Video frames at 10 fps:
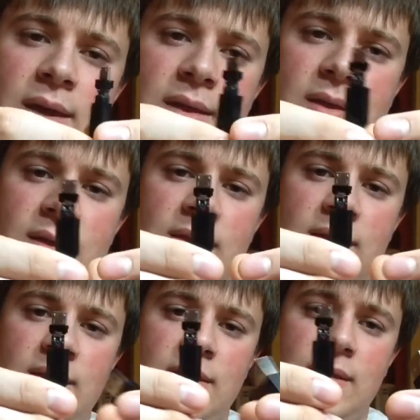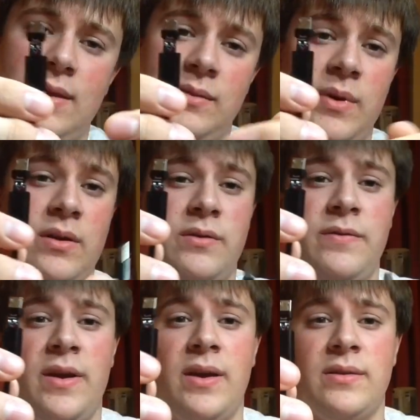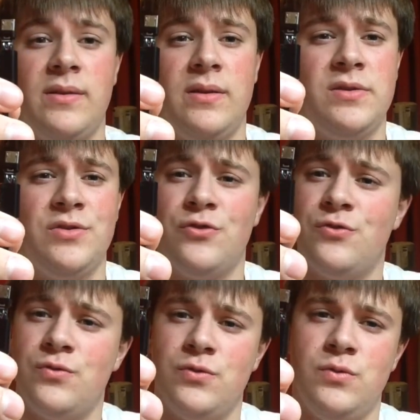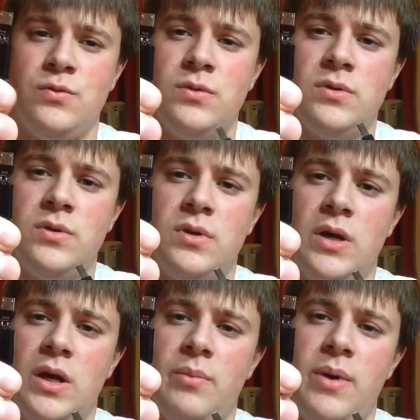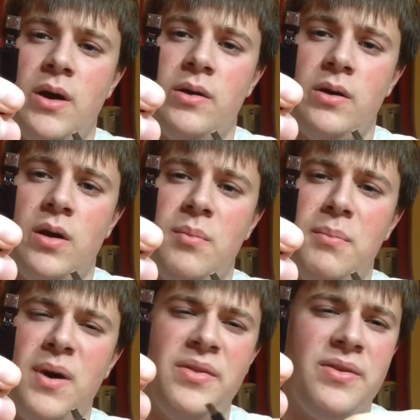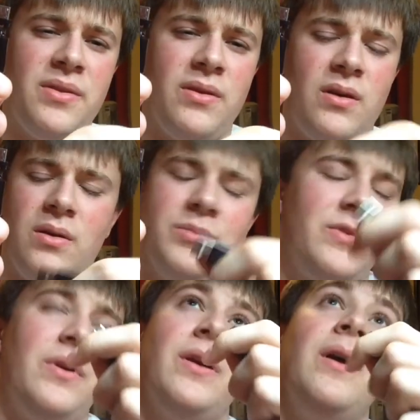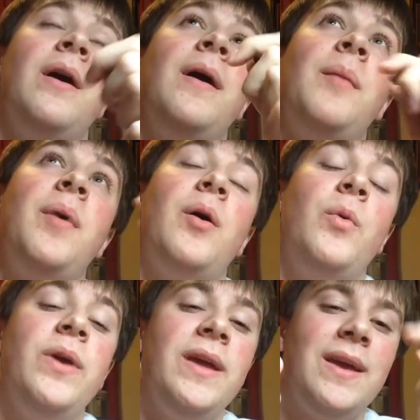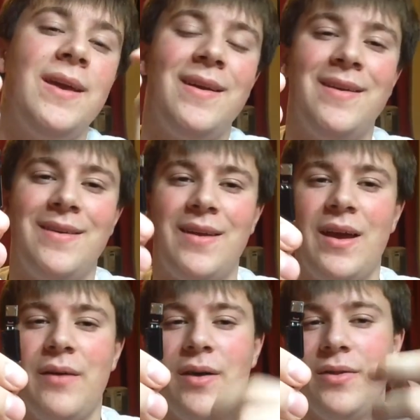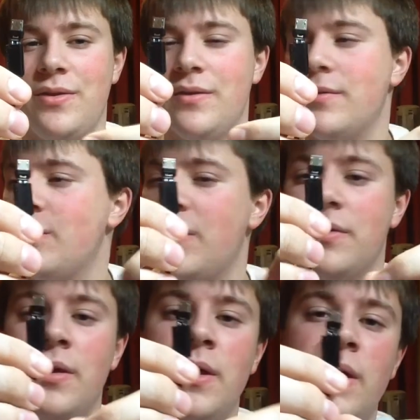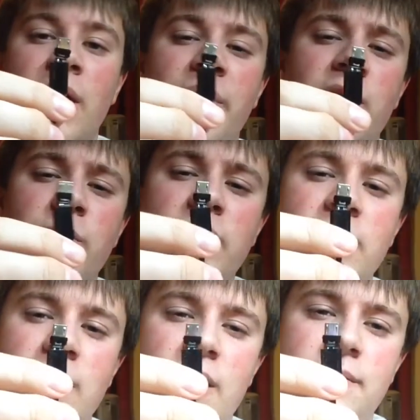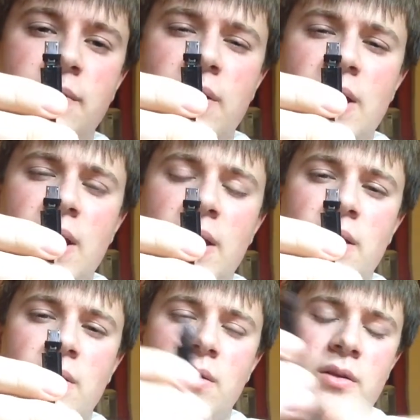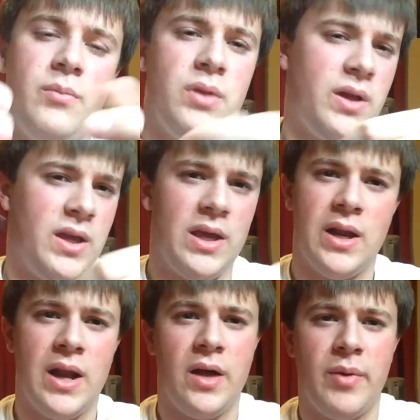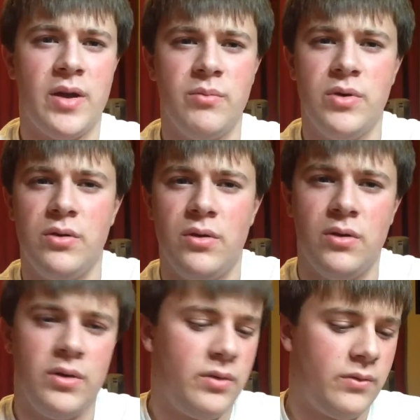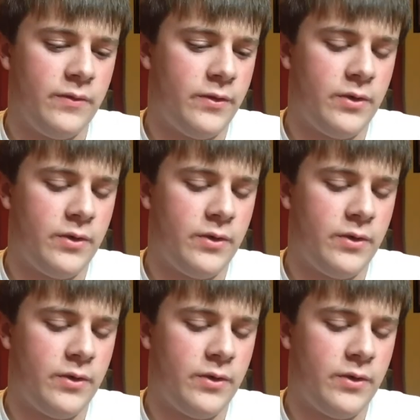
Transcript: And as a matter of fact, that is true. Uh, about a month, or I'm sorry, about a week. I've had the thing for a month. About a week after I had it, you know, plugging in and out of my computer or